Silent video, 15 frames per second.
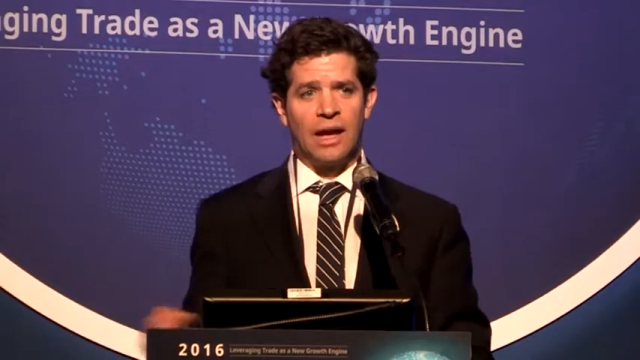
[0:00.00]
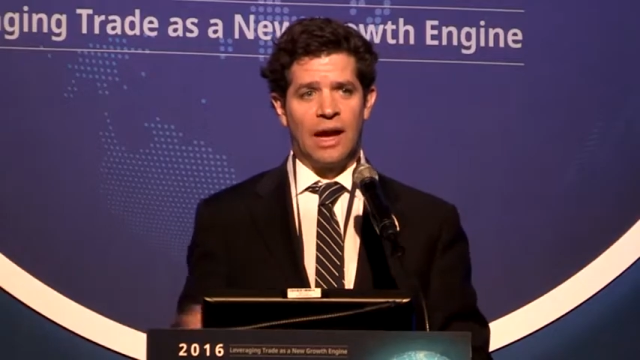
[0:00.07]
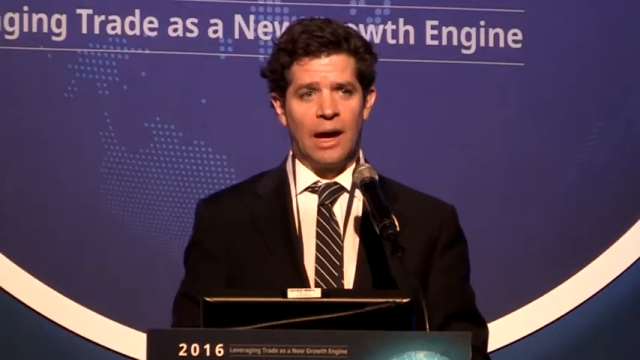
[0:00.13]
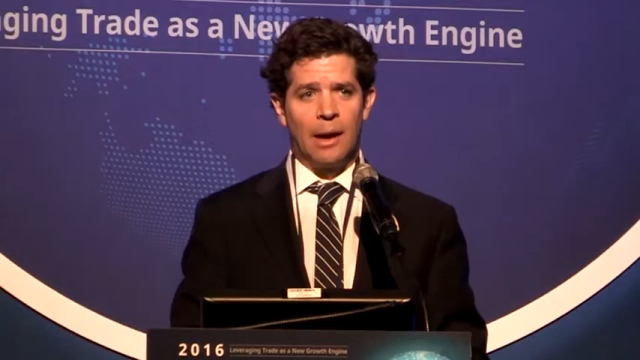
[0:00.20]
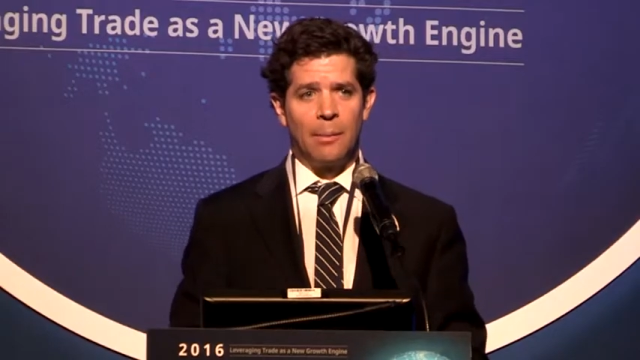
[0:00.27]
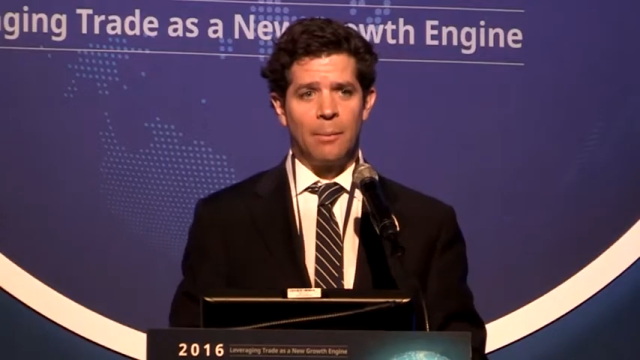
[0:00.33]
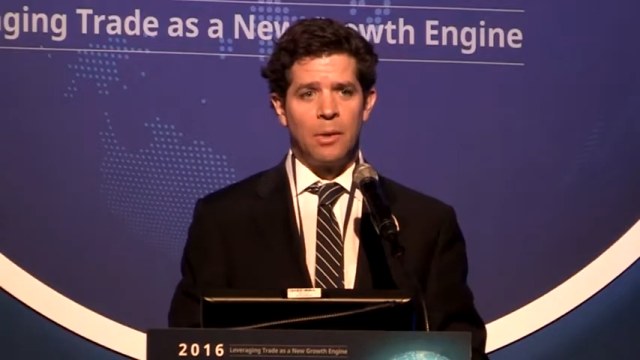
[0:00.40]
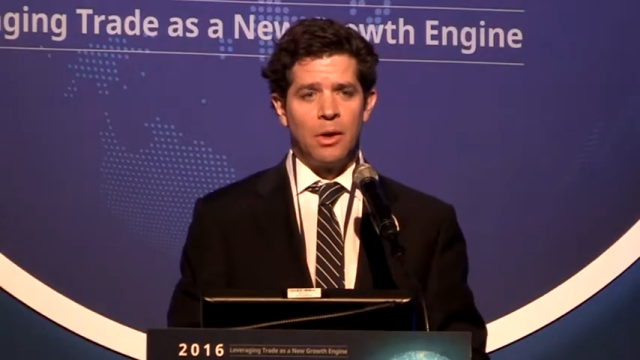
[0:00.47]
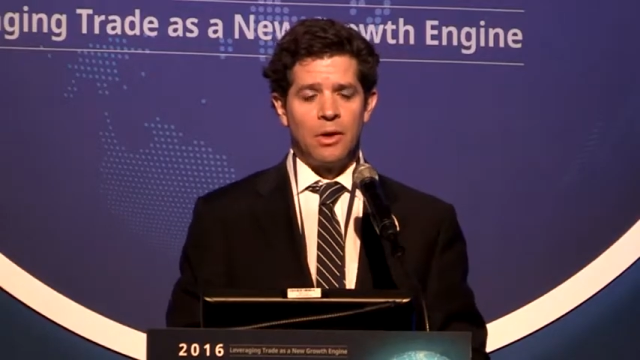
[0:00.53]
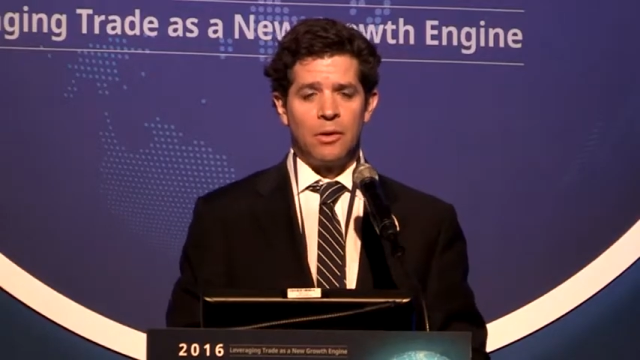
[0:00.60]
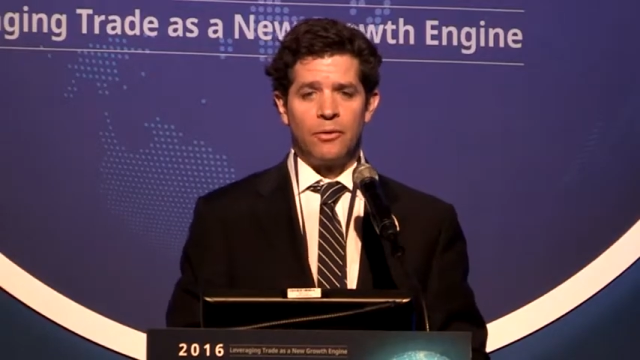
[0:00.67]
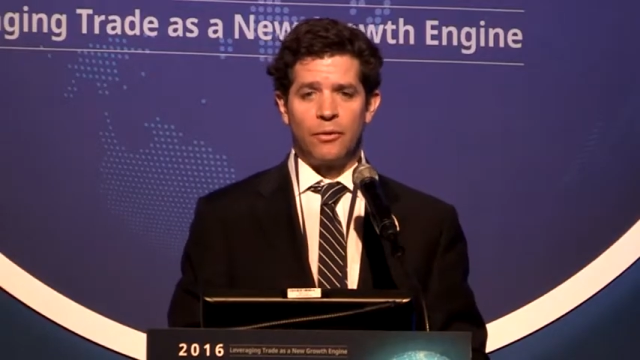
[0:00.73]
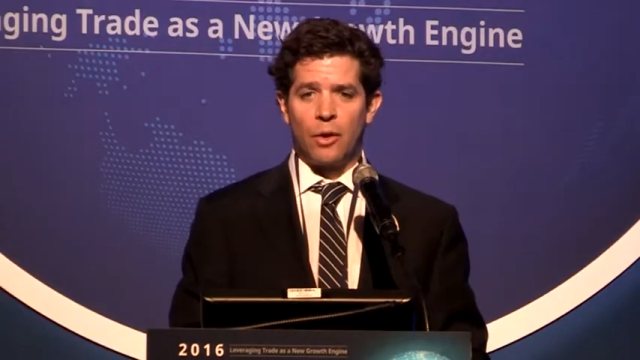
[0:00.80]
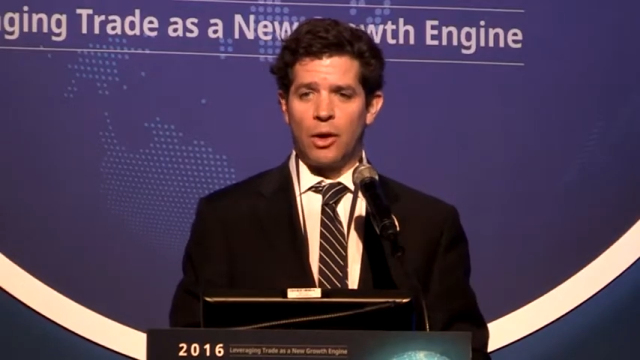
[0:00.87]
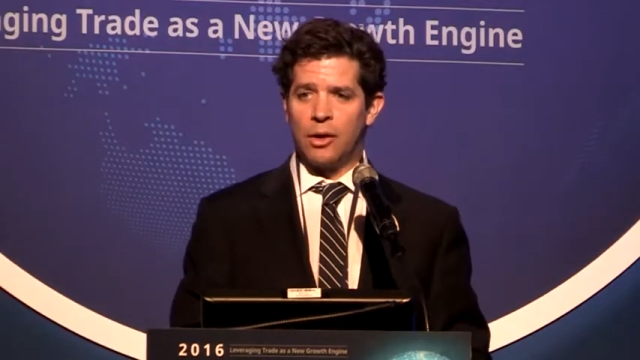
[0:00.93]

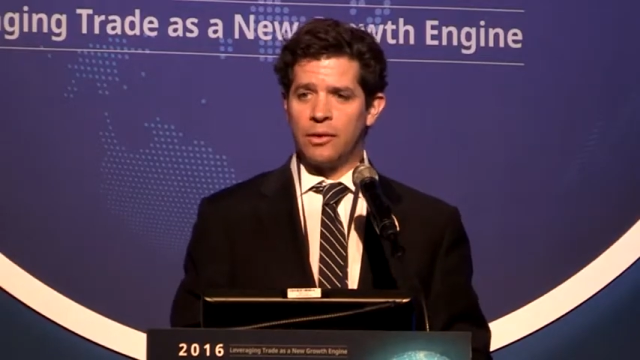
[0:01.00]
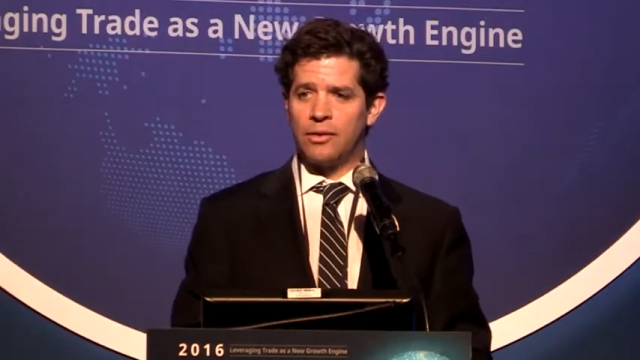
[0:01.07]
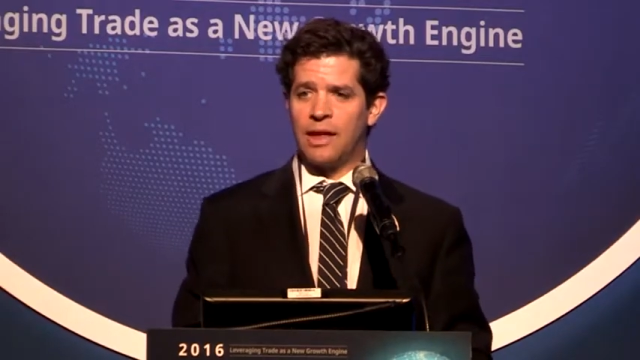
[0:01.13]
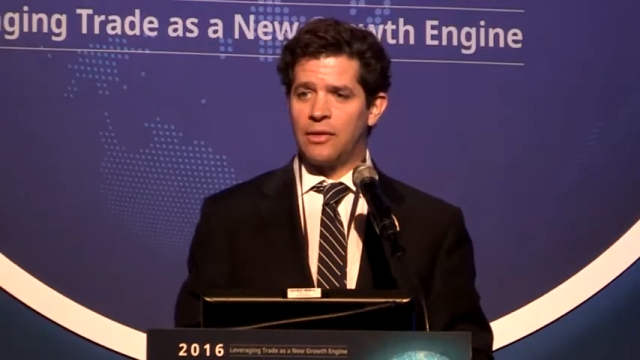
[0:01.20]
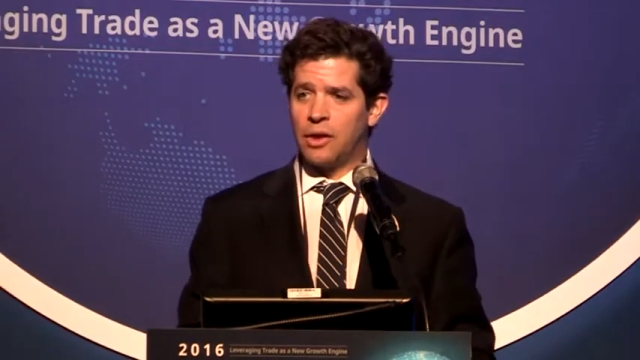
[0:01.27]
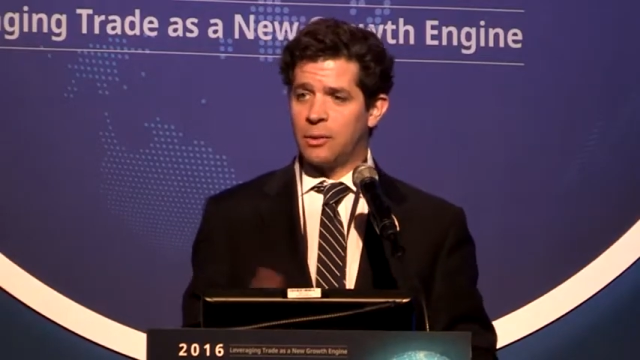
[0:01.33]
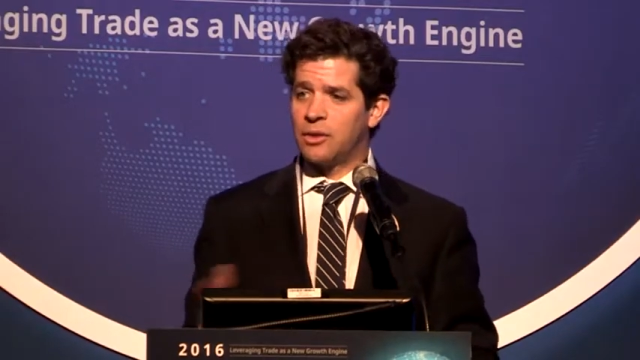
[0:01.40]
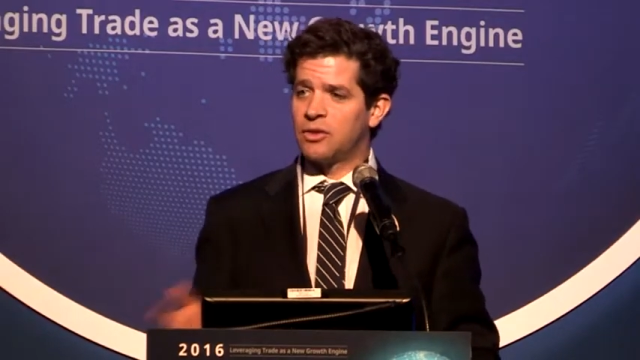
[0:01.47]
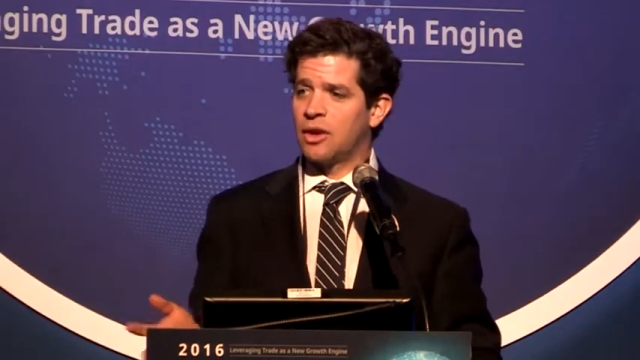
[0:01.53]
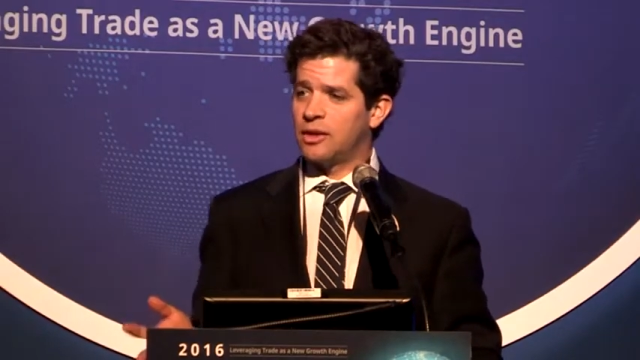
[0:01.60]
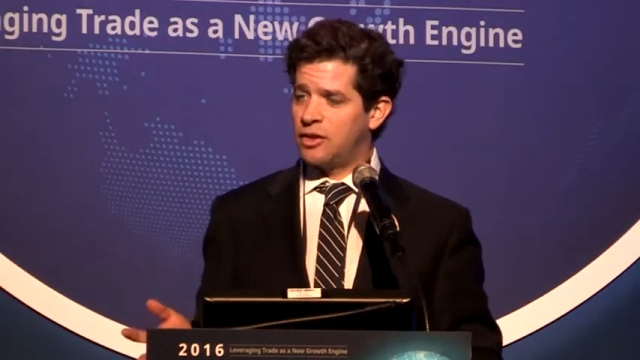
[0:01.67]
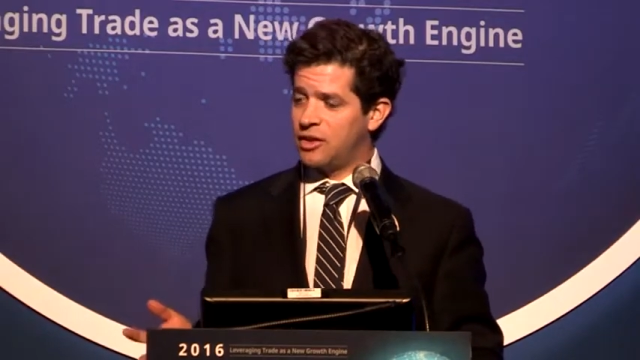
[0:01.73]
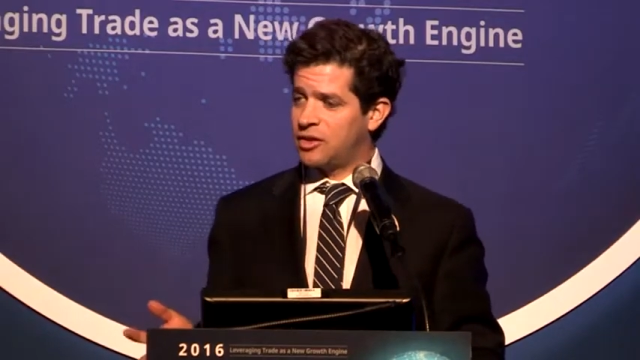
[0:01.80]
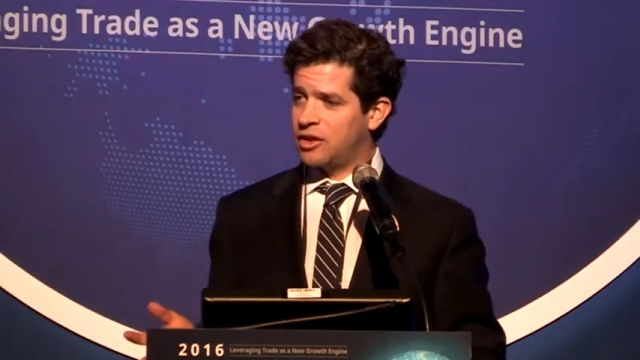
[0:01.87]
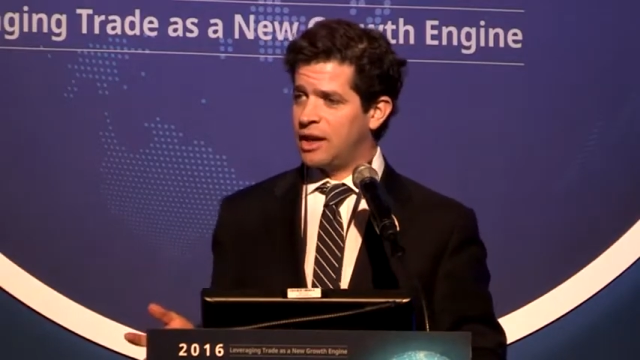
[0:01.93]
that the
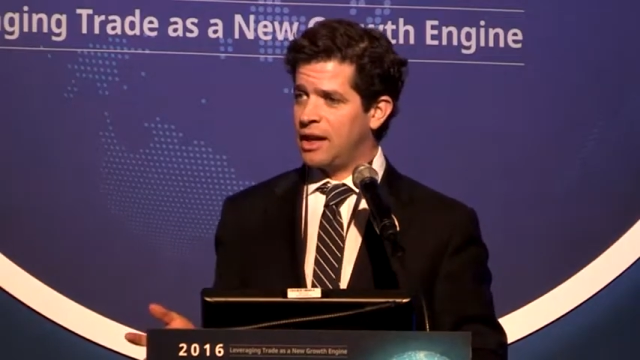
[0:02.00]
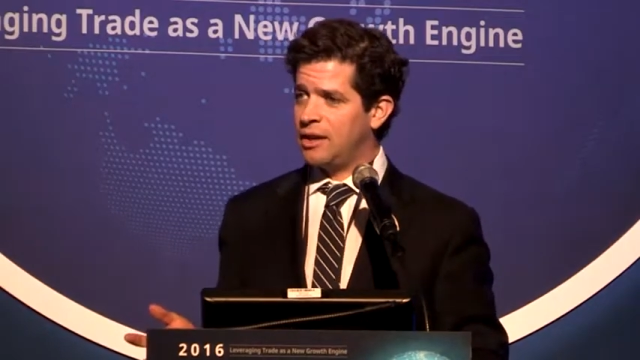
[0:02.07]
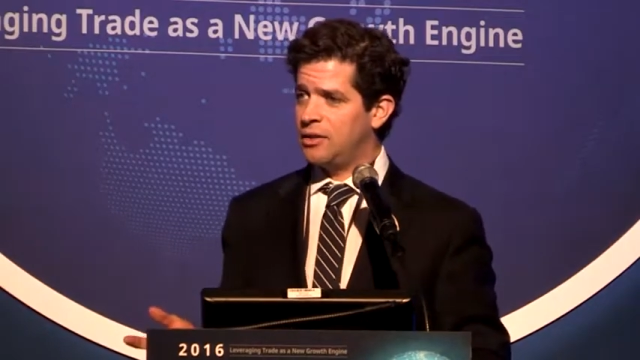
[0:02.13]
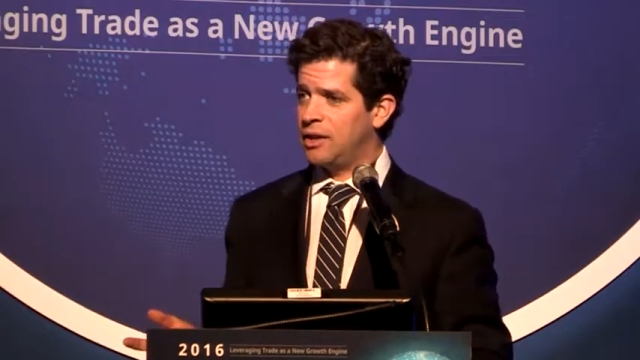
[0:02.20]
USITC